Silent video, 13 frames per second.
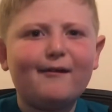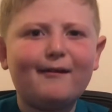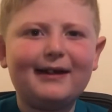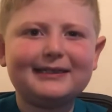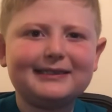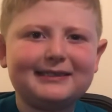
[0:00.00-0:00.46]

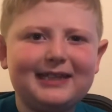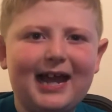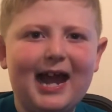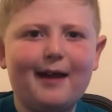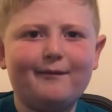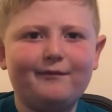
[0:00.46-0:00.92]
West
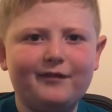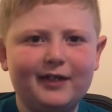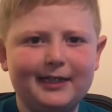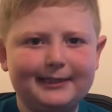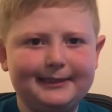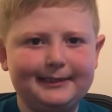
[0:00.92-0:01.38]
Ham
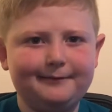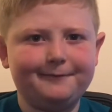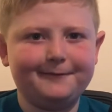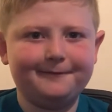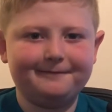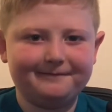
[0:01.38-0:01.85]
versus
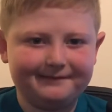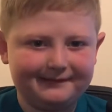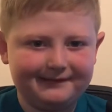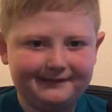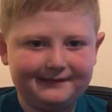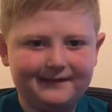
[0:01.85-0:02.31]

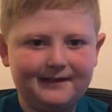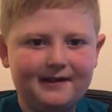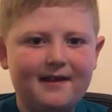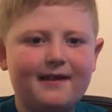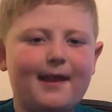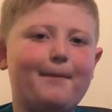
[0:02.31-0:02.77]
Wolves.
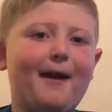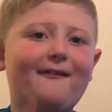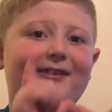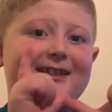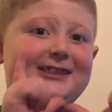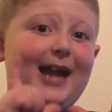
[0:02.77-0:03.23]
They're
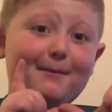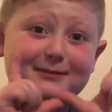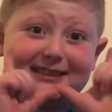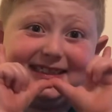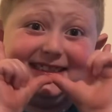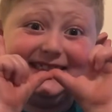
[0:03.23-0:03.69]
both the
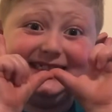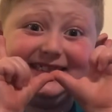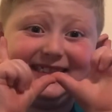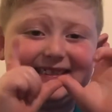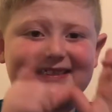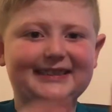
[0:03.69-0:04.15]

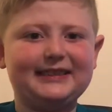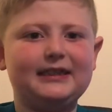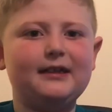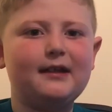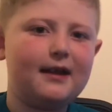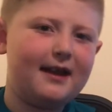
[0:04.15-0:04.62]
W's.
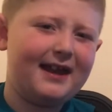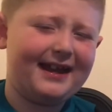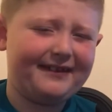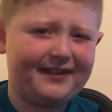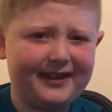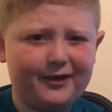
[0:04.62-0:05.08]

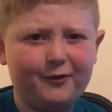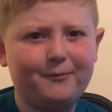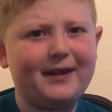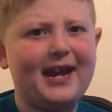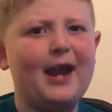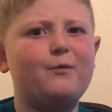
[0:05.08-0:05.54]
I think
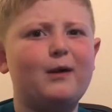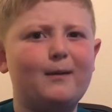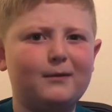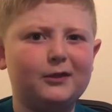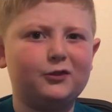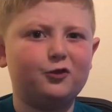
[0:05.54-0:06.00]
it'll be a
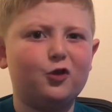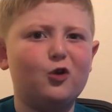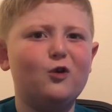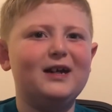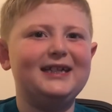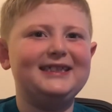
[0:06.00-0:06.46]
1-1
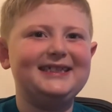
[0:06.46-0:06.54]
draw.